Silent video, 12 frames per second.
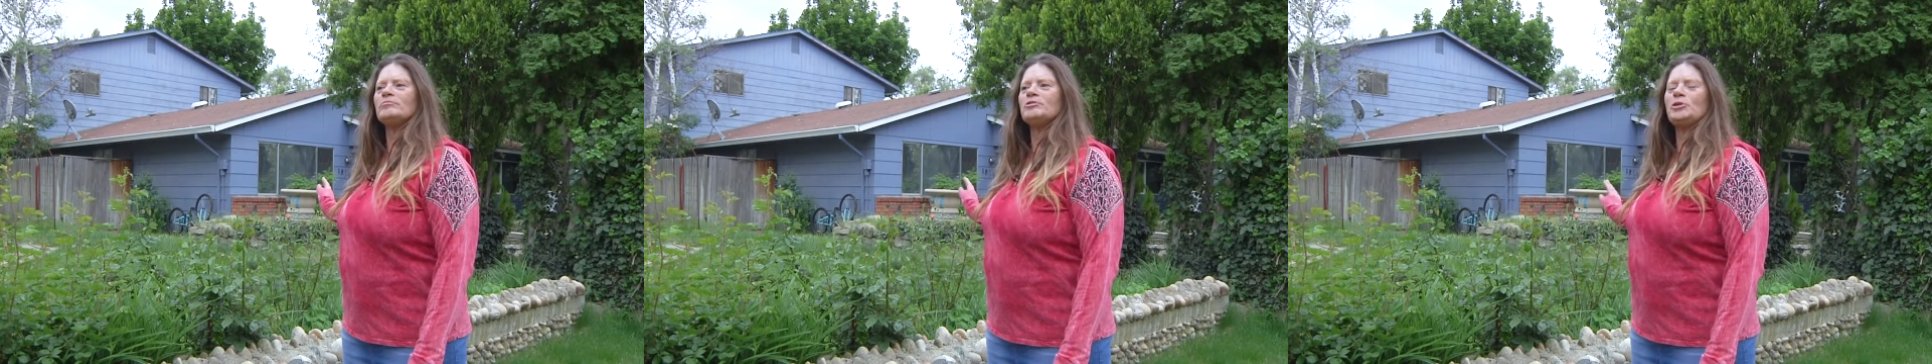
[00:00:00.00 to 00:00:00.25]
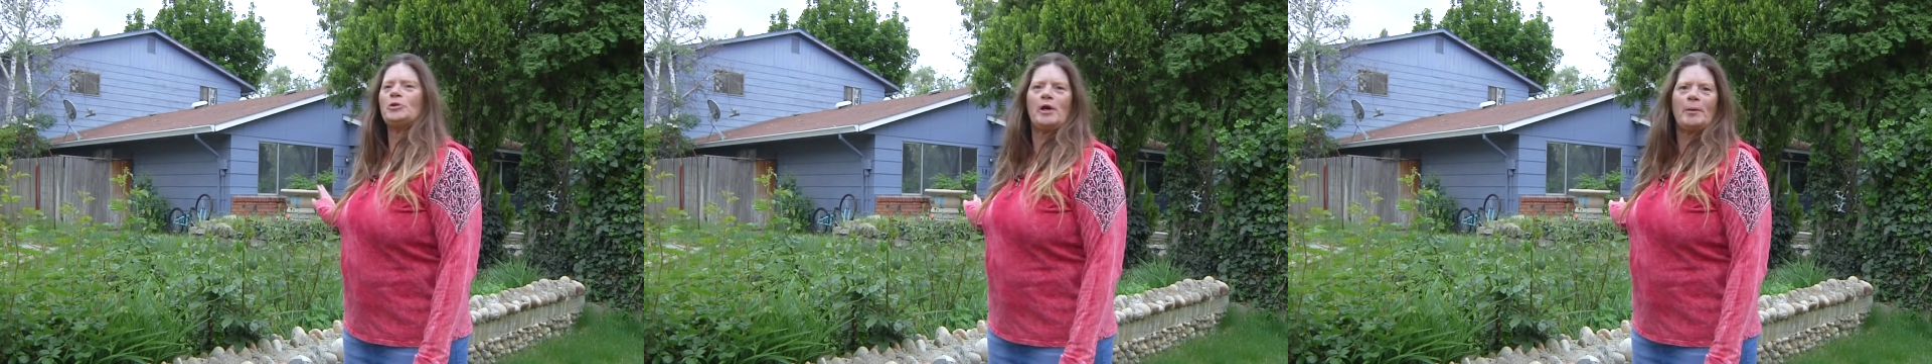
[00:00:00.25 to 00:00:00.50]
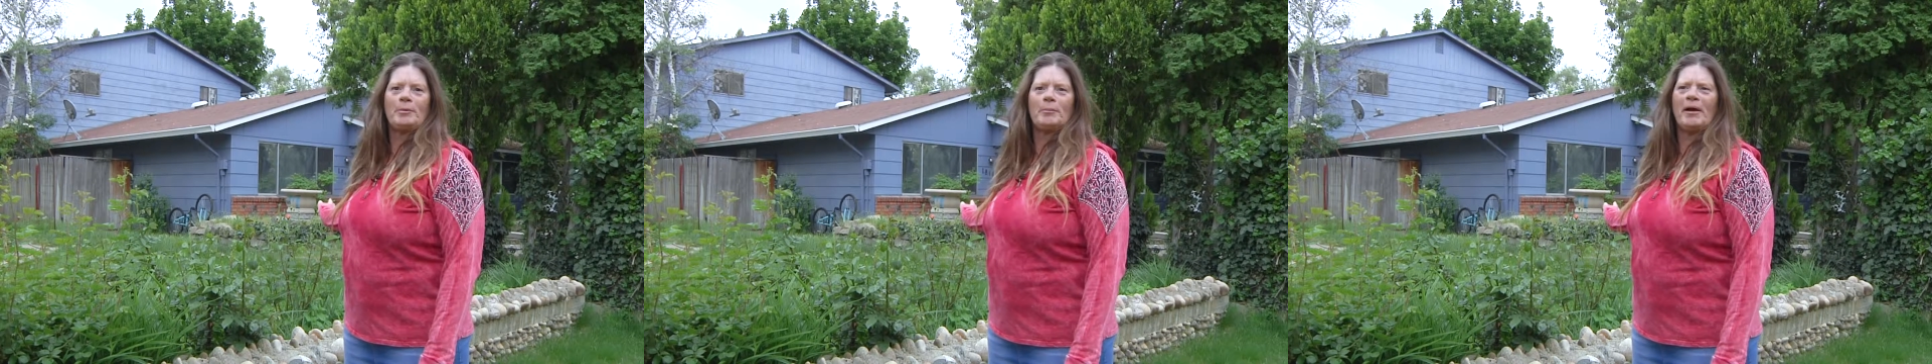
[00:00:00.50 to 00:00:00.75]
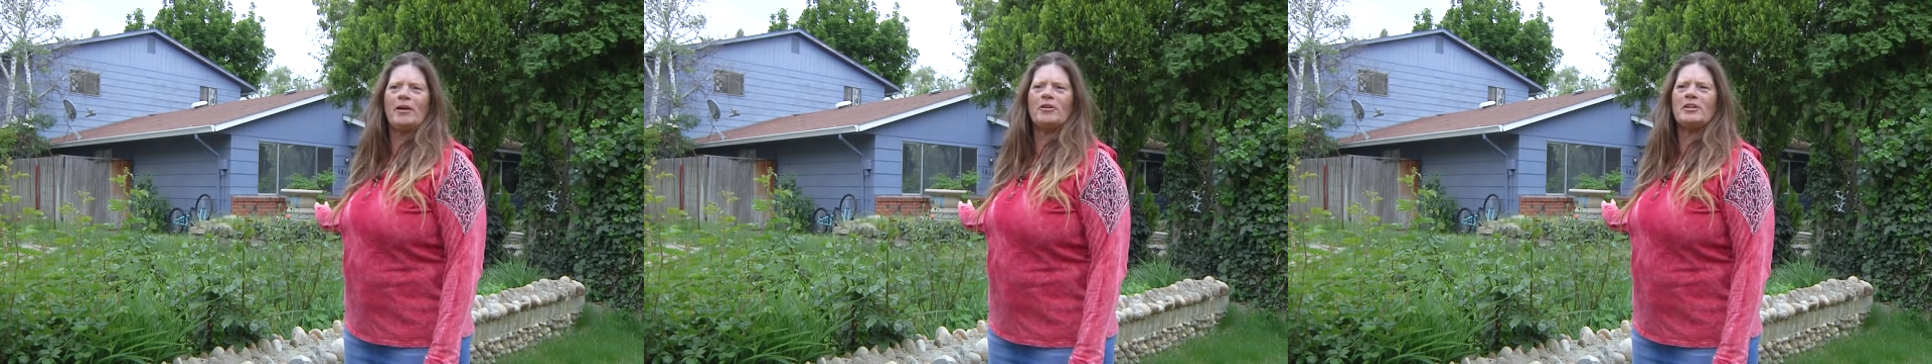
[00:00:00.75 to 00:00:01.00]
grew up in
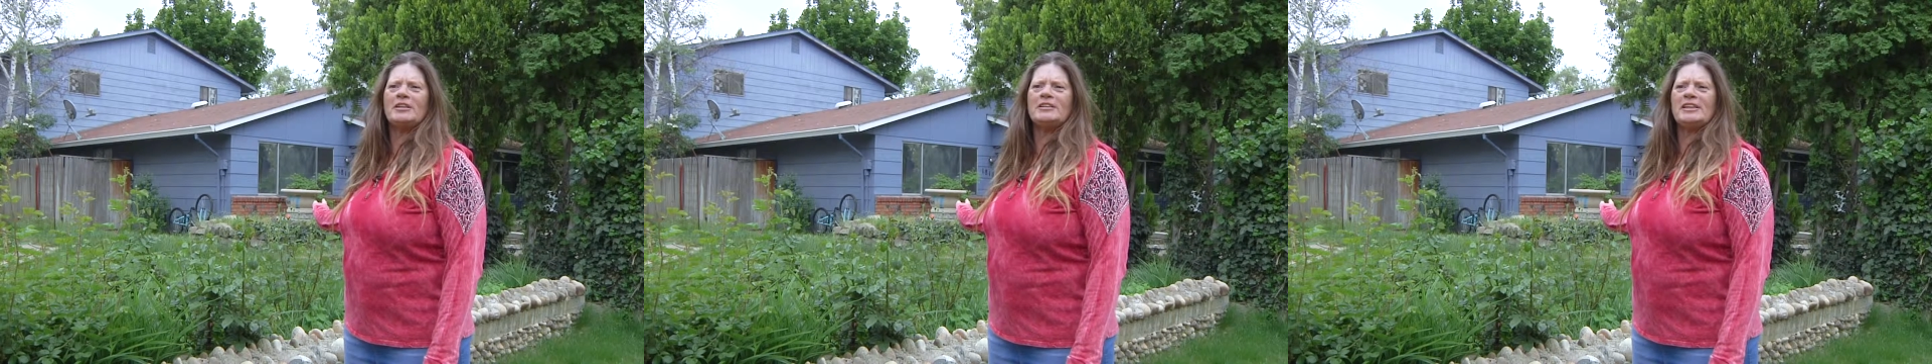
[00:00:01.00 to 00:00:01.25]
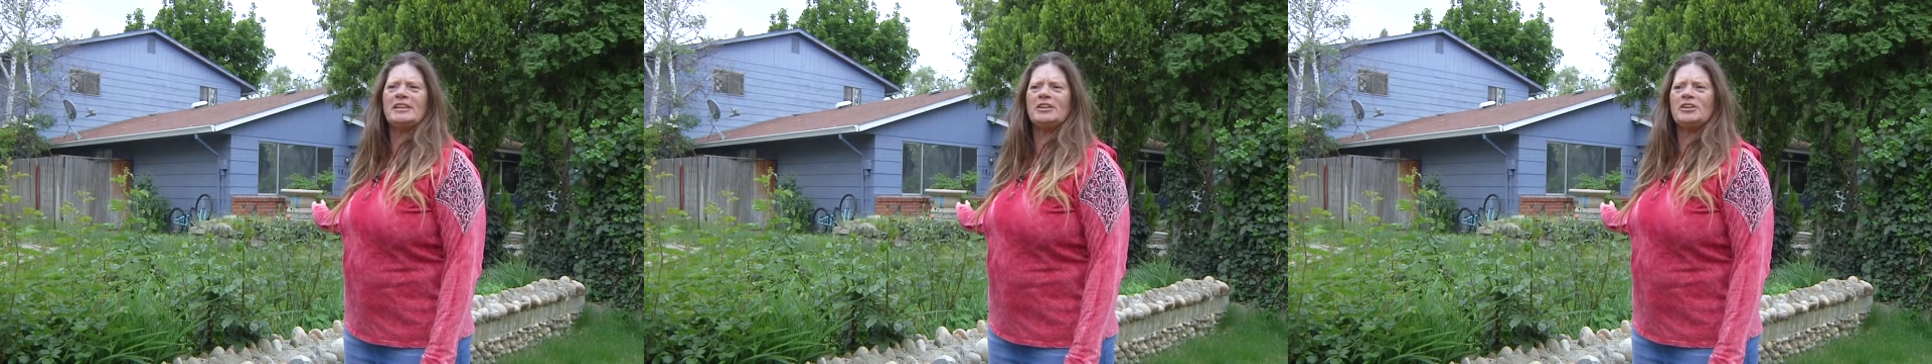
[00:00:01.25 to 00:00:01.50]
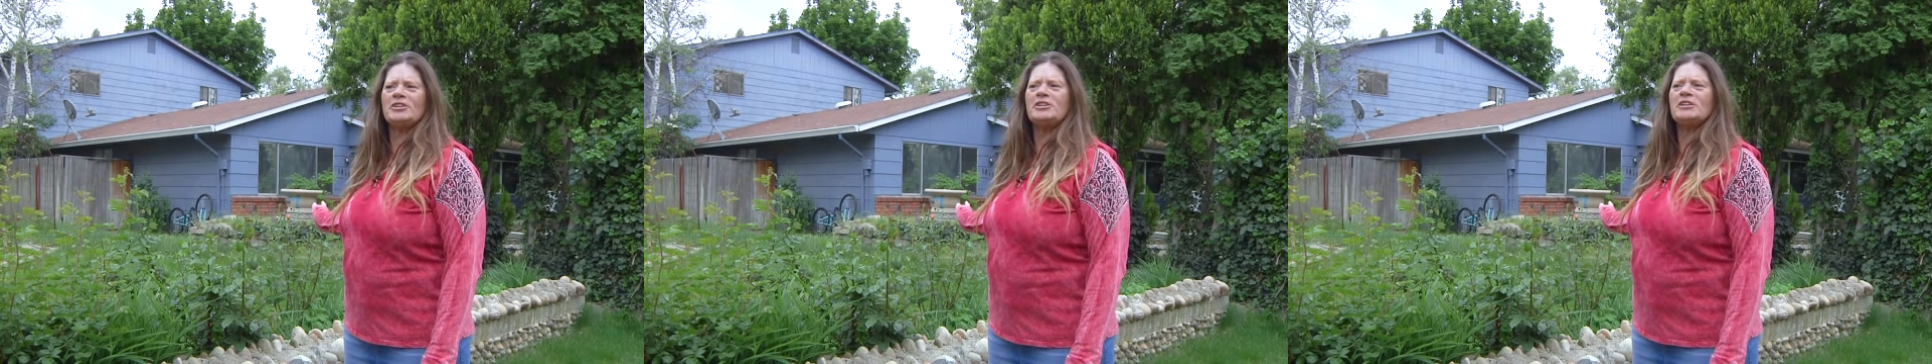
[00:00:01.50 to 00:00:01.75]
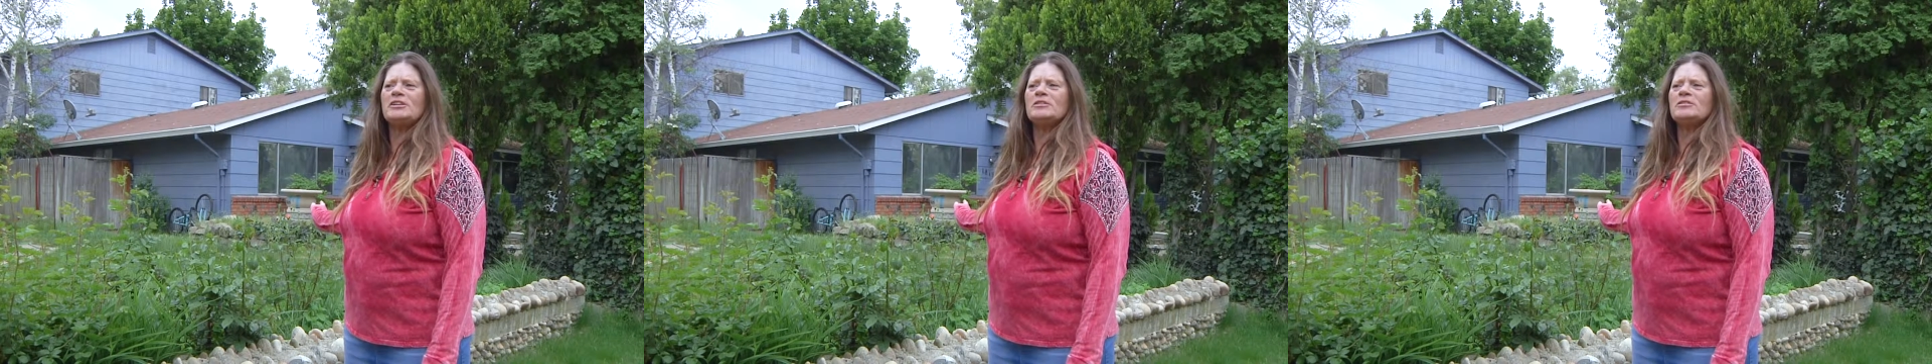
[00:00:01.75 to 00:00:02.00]
my early teen
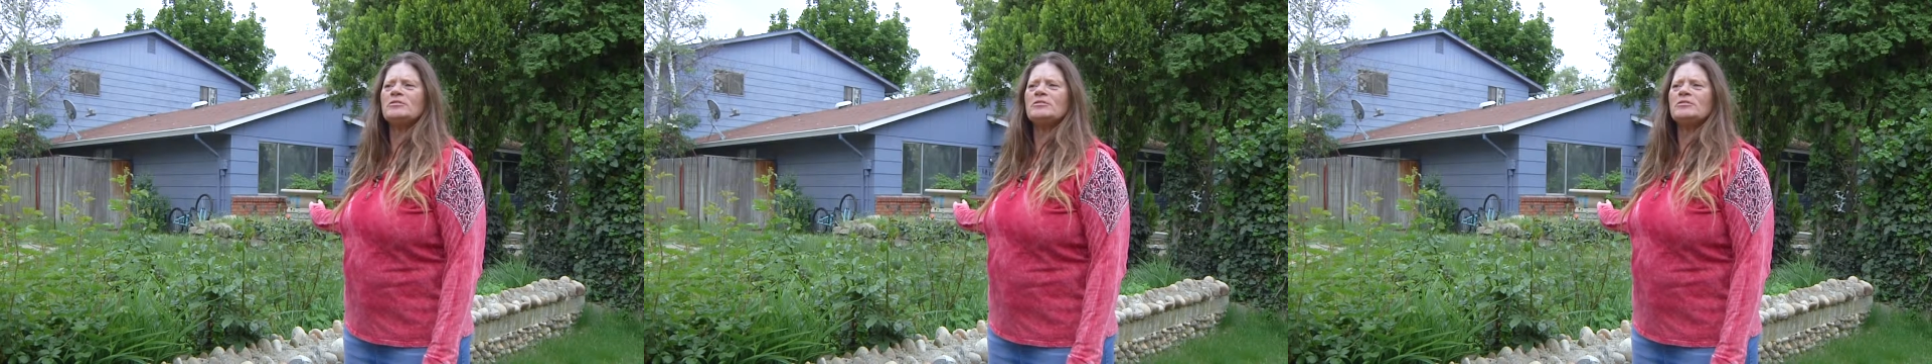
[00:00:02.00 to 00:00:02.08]
years